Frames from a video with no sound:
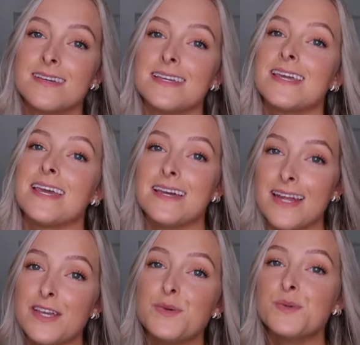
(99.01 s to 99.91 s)
I can't.
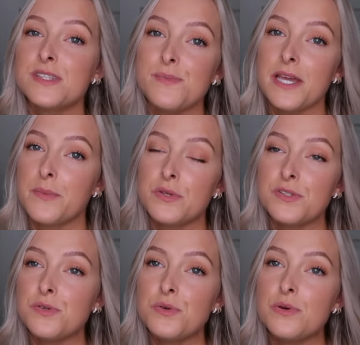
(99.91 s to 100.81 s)
I used to be able
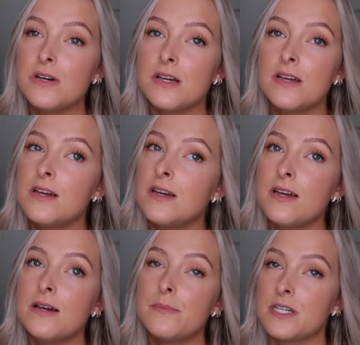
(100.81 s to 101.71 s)
to,
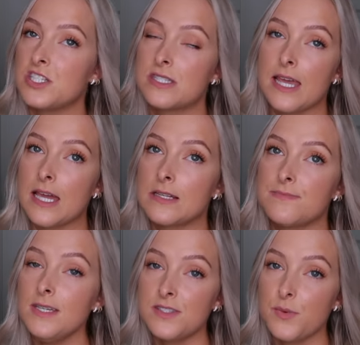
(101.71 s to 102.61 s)
but I just can't.
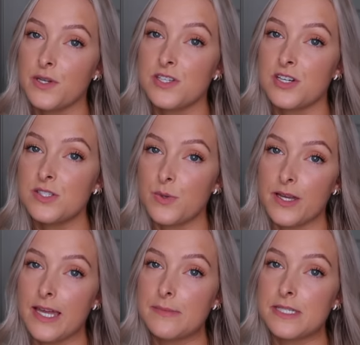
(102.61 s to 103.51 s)
So we started Squid
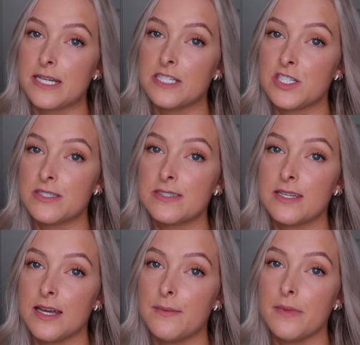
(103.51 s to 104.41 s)
Games and I just
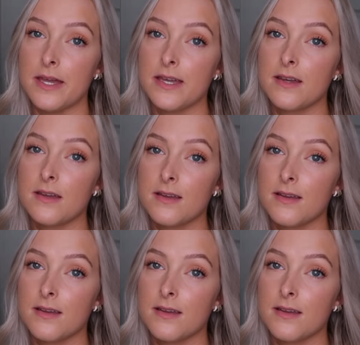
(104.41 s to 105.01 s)
am like,